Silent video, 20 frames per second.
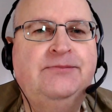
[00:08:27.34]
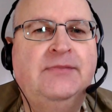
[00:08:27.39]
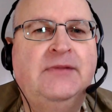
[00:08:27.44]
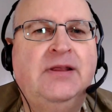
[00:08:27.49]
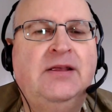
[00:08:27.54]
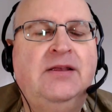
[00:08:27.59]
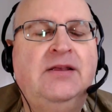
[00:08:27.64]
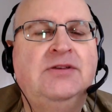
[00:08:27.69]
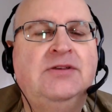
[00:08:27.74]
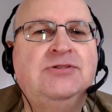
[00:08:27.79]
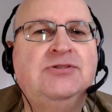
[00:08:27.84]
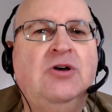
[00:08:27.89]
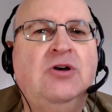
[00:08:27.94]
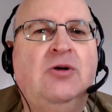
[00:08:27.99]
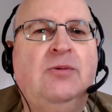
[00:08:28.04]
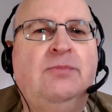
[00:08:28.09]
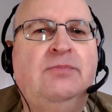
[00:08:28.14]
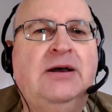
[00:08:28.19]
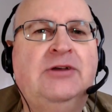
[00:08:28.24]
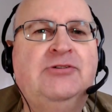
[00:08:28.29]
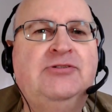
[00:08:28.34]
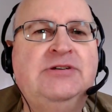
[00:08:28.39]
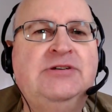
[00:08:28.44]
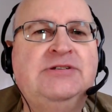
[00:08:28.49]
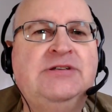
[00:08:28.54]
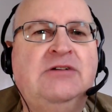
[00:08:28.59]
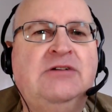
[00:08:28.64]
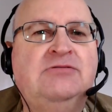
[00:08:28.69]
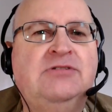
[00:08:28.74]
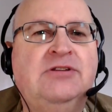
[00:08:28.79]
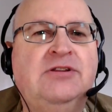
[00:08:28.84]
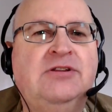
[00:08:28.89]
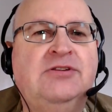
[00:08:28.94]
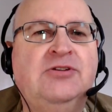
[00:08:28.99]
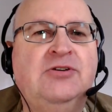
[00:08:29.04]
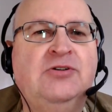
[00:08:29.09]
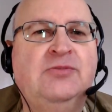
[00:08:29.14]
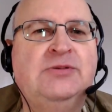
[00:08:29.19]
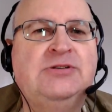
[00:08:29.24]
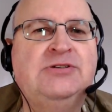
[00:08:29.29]
So batteries out of the
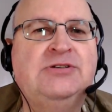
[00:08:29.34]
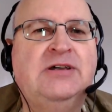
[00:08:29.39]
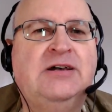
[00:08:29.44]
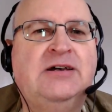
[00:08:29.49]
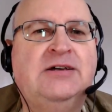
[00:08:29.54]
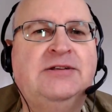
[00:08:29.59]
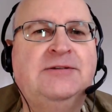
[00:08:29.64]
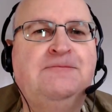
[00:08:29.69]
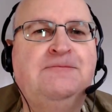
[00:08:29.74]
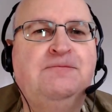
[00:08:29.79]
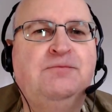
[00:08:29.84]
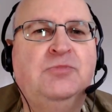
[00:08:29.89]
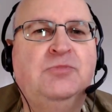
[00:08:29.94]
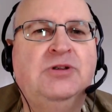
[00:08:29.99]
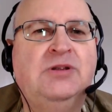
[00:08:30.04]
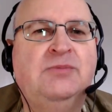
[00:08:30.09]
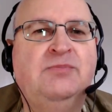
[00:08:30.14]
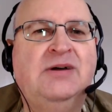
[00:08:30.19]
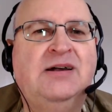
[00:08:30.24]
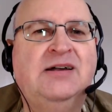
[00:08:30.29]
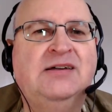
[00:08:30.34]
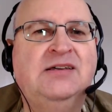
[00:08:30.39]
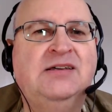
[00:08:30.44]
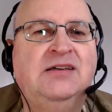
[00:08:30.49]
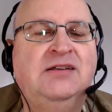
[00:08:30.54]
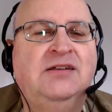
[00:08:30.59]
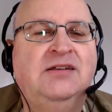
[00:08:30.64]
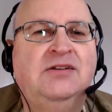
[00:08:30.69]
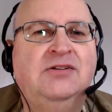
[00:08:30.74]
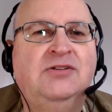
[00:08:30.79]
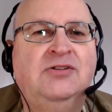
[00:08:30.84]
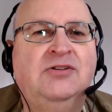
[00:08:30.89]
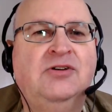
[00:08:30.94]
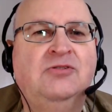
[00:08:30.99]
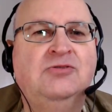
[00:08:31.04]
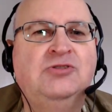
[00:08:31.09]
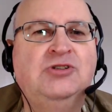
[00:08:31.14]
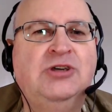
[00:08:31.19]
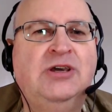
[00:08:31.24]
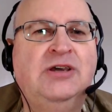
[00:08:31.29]
thermostat, put them back in, no
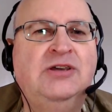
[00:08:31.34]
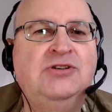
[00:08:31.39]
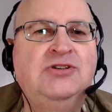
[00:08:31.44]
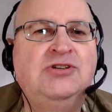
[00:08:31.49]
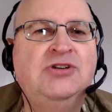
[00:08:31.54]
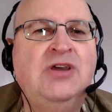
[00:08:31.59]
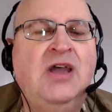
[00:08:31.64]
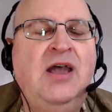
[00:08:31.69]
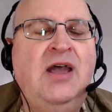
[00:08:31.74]
change.